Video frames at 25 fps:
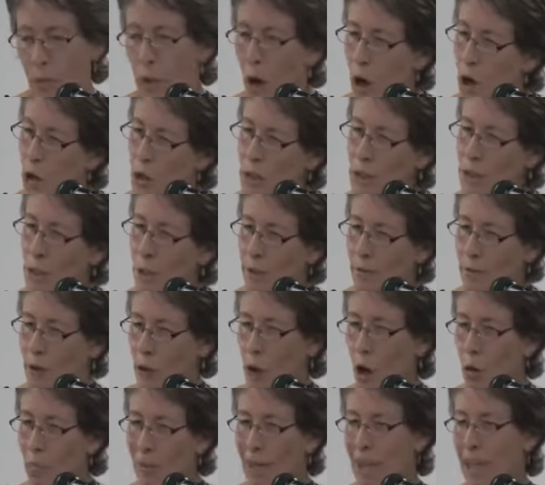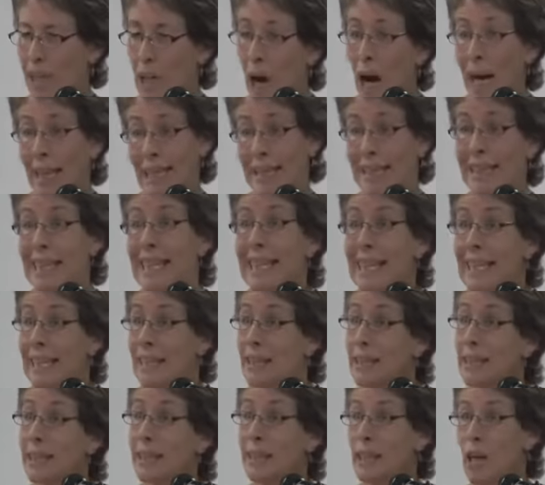Those sort of dominant
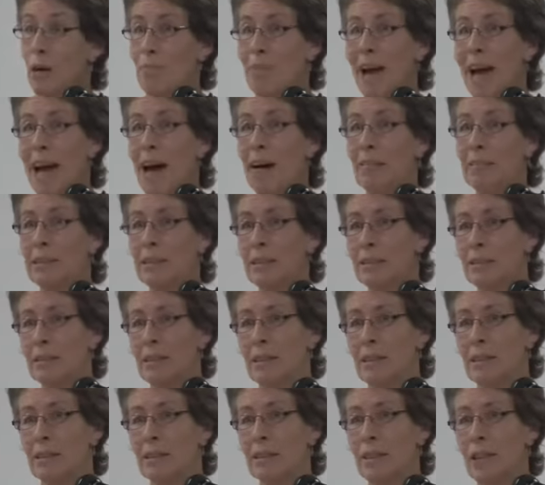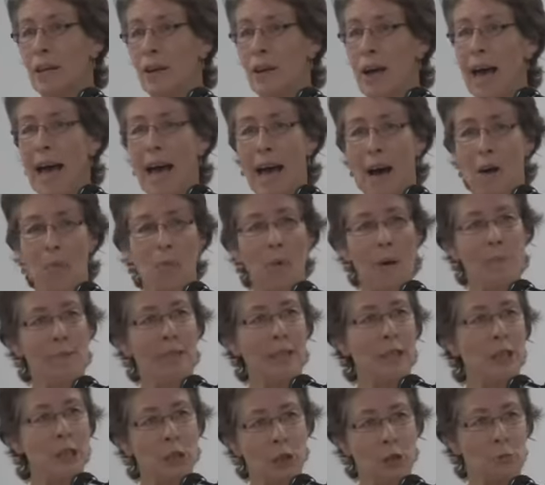ideas about, you know, how
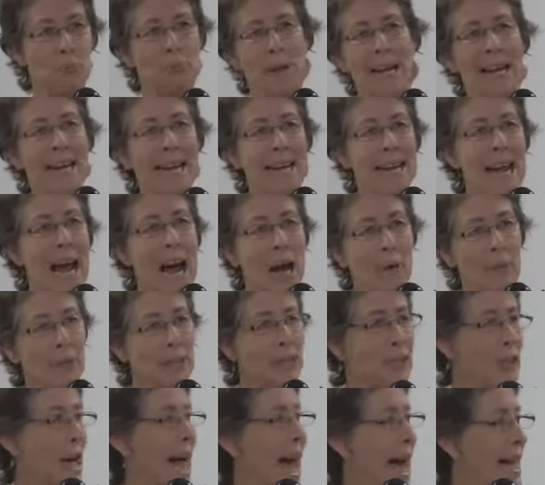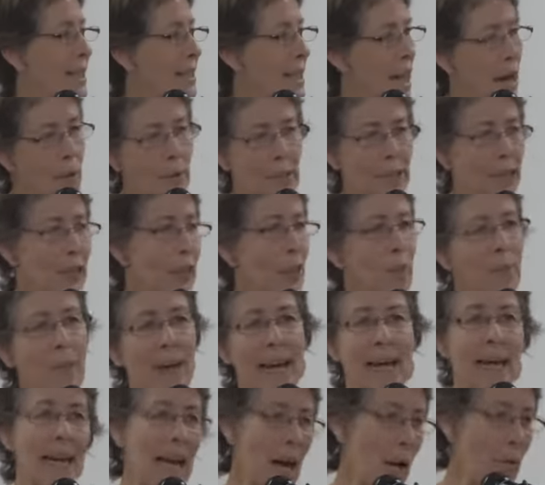women should be, how we should act, how we should
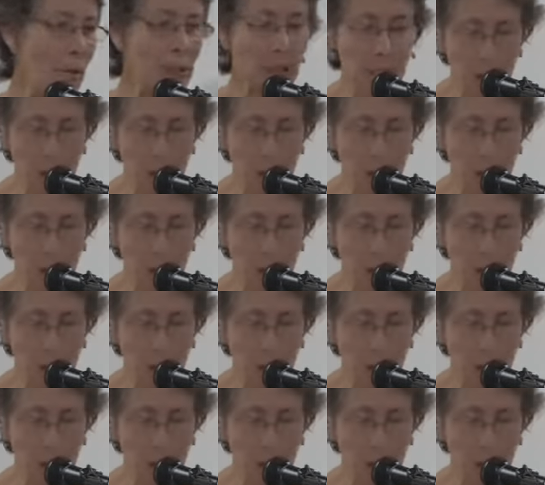think, how